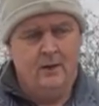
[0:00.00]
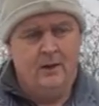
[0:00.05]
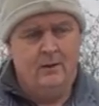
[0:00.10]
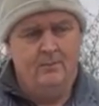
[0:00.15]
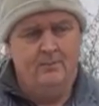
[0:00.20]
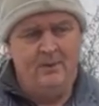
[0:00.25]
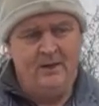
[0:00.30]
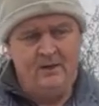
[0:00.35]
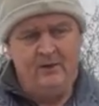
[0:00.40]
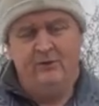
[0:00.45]

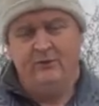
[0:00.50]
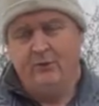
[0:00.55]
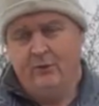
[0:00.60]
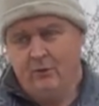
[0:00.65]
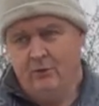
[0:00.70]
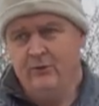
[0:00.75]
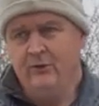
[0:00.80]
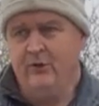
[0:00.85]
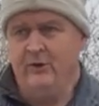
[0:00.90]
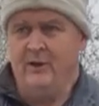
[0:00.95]
bees
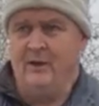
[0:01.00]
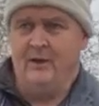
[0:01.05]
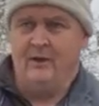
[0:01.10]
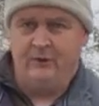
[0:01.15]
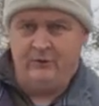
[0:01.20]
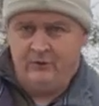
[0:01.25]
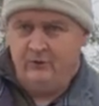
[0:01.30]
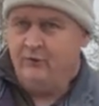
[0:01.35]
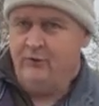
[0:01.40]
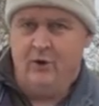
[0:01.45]
foraging, and
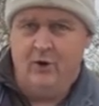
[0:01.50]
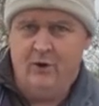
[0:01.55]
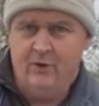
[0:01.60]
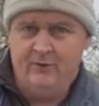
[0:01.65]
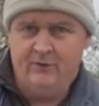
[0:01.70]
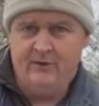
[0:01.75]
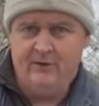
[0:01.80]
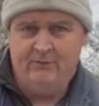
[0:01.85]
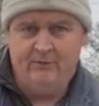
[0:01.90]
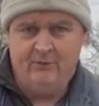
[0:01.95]
it's the
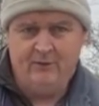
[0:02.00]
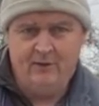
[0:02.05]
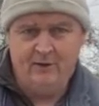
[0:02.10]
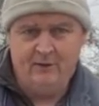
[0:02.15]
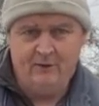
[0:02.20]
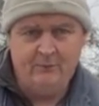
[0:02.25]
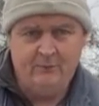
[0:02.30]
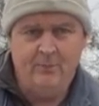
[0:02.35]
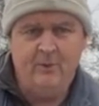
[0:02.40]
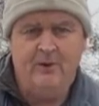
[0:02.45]
dearth and everything
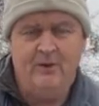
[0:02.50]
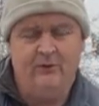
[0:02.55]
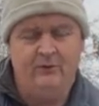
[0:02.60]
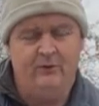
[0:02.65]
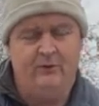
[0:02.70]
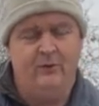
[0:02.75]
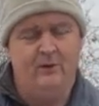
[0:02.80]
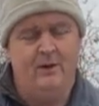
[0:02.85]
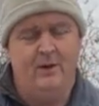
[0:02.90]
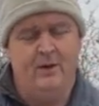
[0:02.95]
else. But
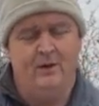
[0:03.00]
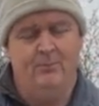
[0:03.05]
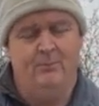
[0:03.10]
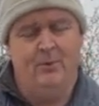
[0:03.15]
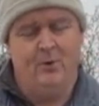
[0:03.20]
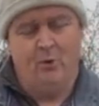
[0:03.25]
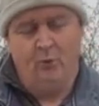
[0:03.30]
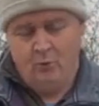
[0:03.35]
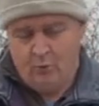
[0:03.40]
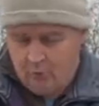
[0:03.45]

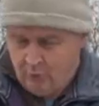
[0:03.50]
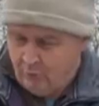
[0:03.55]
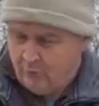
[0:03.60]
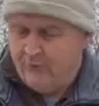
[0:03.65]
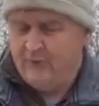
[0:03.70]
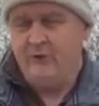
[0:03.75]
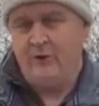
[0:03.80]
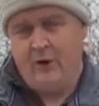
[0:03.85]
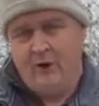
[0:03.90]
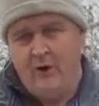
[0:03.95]
all
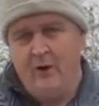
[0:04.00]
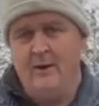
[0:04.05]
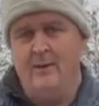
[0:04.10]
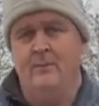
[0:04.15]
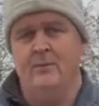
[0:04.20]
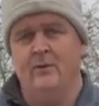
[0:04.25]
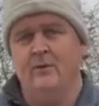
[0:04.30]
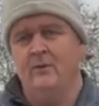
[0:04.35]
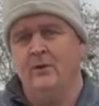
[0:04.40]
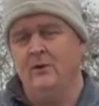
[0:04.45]
the
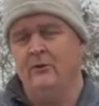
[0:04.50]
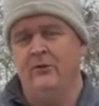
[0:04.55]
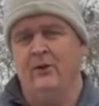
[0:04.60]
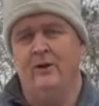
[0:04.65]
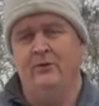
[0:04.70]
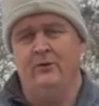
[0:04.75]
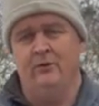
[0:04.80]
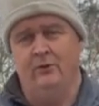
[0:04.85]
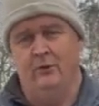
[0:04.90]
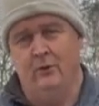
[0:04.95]
time that those
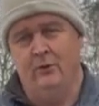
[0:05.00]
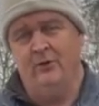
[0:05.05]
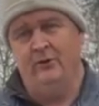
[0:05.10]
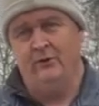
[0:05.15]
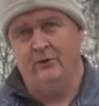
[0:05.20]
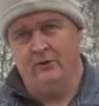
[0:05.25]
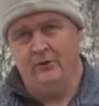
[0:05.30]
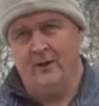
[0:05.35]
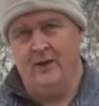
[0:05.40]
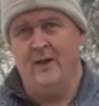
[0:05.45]
Asian
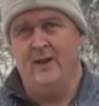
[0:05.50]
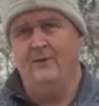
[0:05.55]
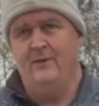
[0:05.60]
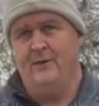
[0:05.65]
hornets are there, and they're